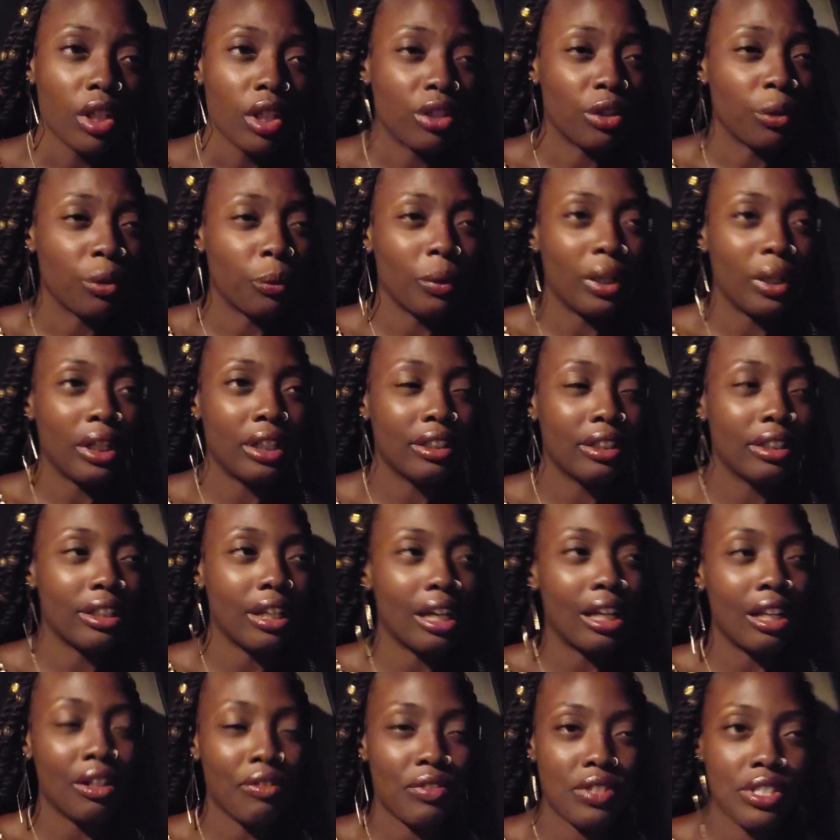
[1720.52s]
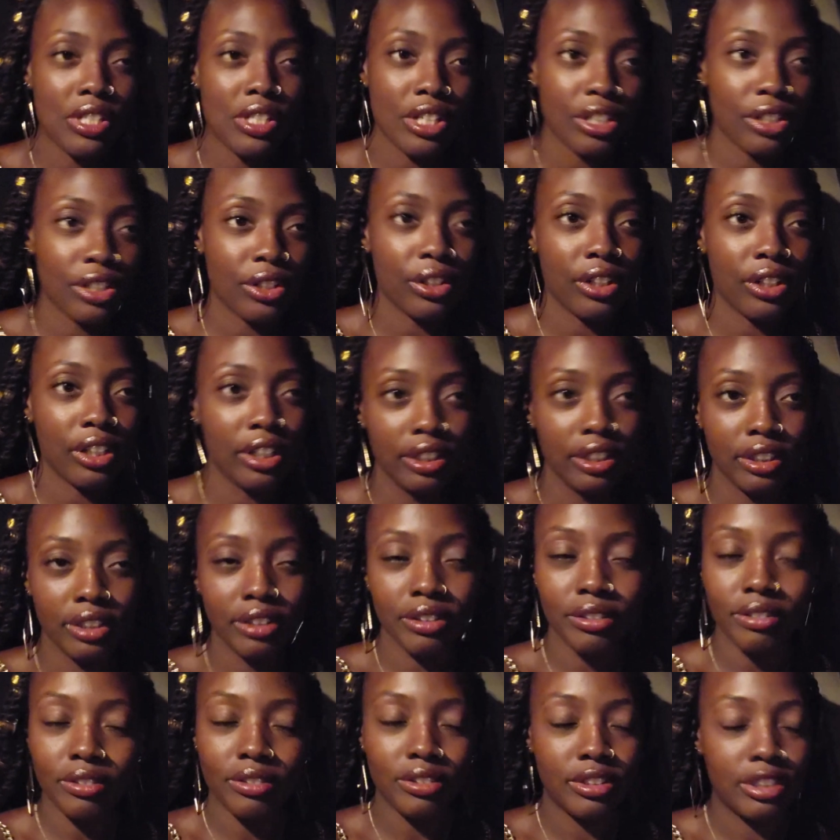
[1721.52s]
the one y'all have seen her
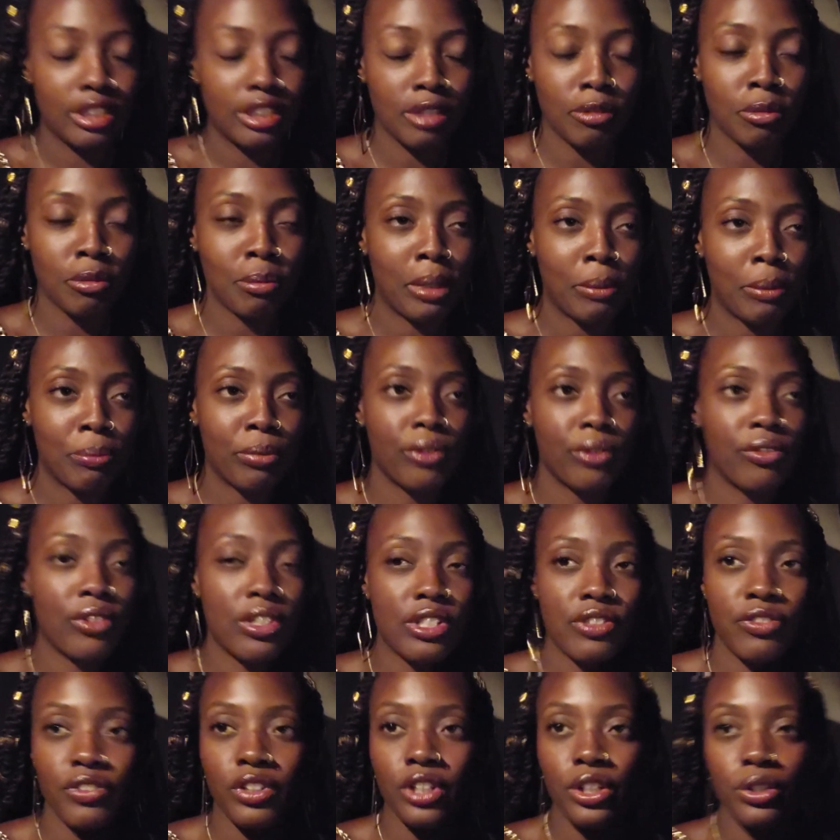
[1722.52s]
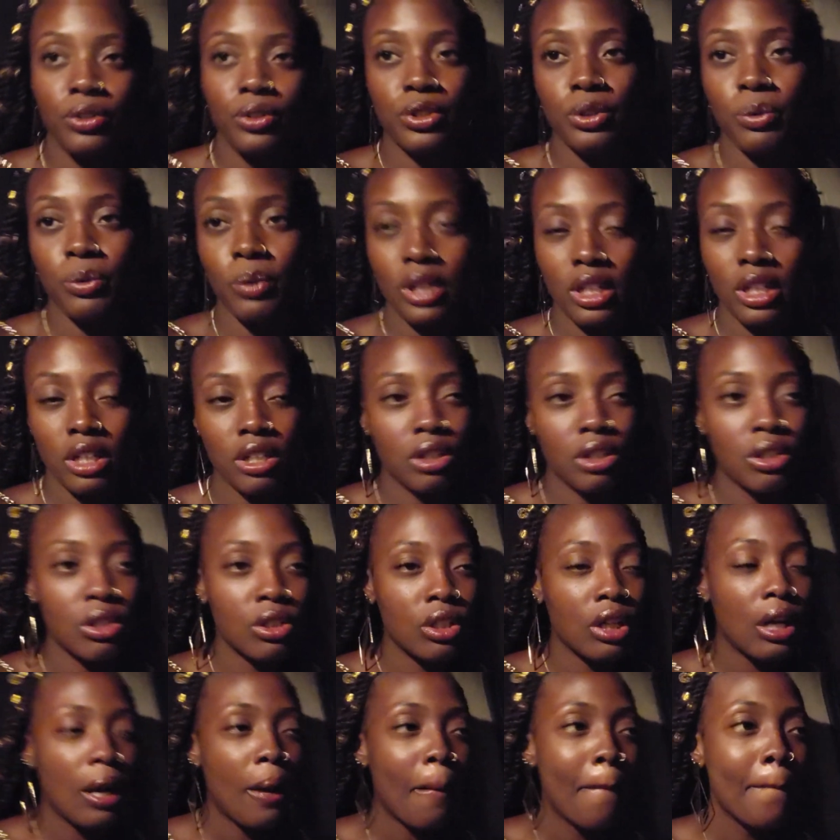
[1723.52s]
in some of my previous videos, the one that a
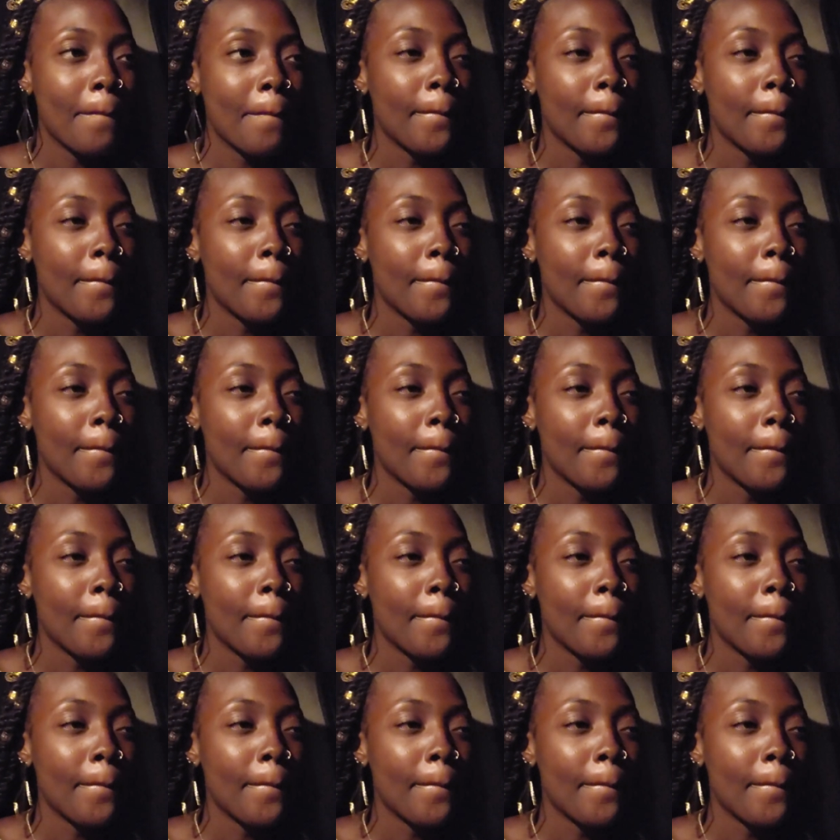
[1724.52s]
cook,